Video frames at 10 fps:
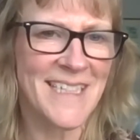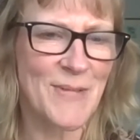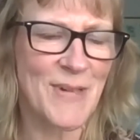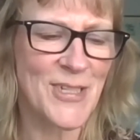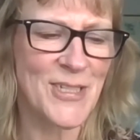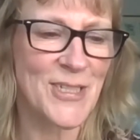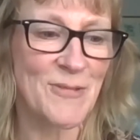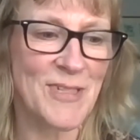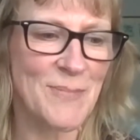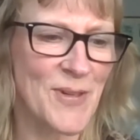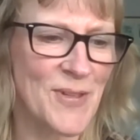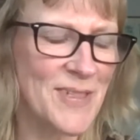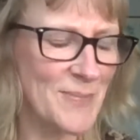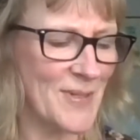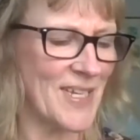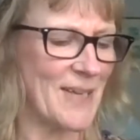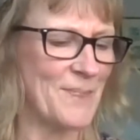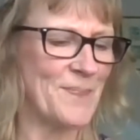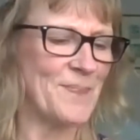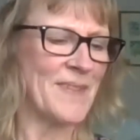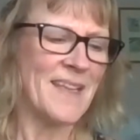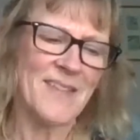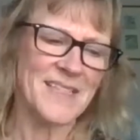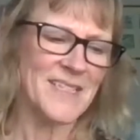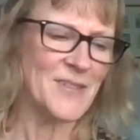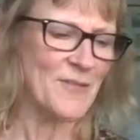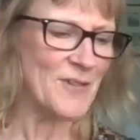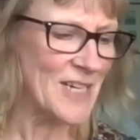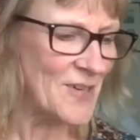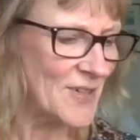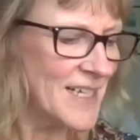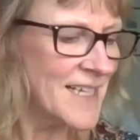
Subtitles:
to respond, but that's still not very long.